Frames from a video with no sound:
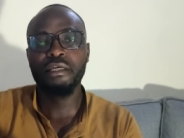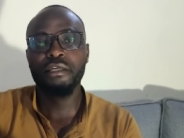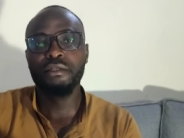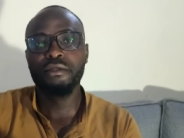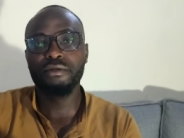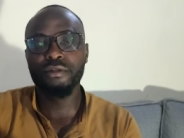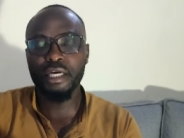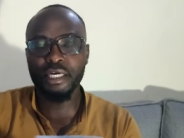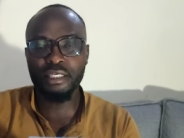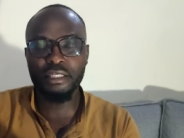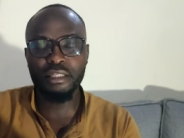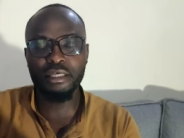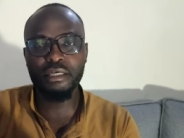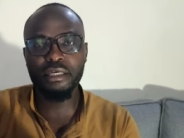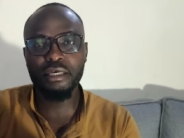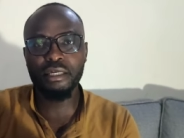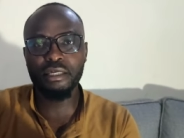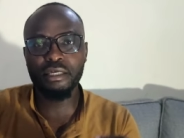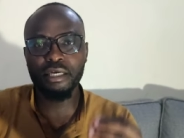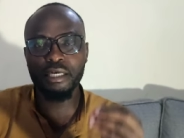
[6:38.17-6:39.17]
so that they
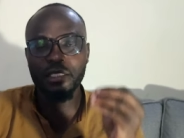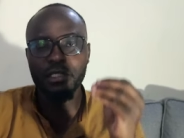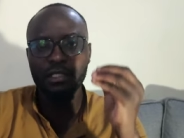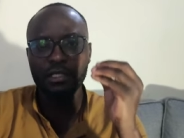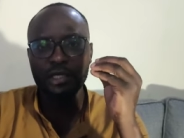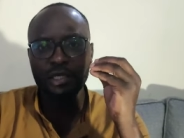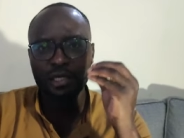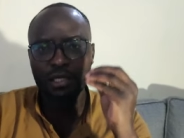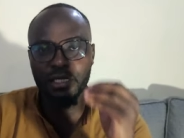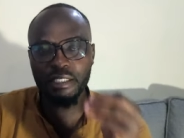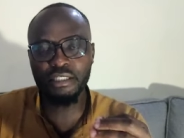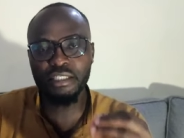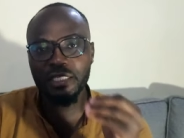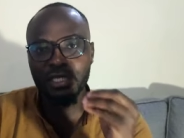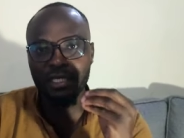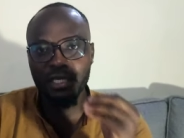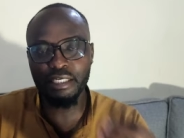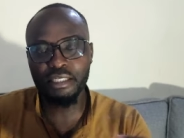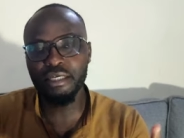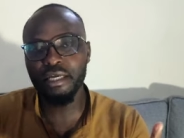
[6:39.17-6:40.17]
can get great
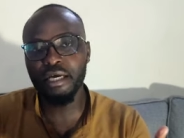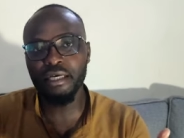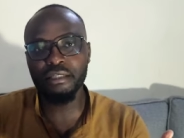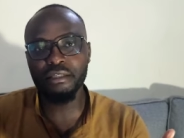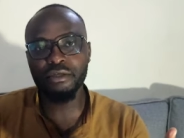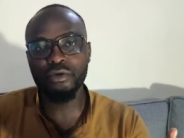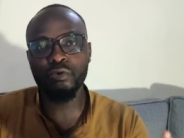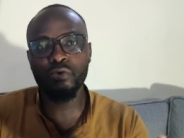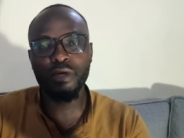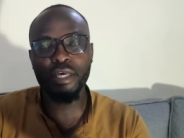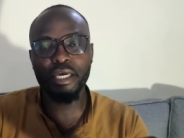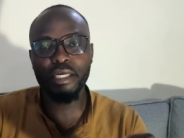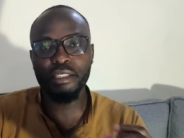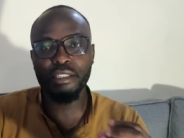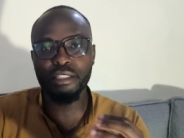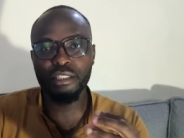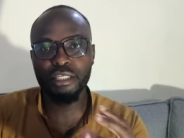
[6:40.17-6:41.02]
riders who can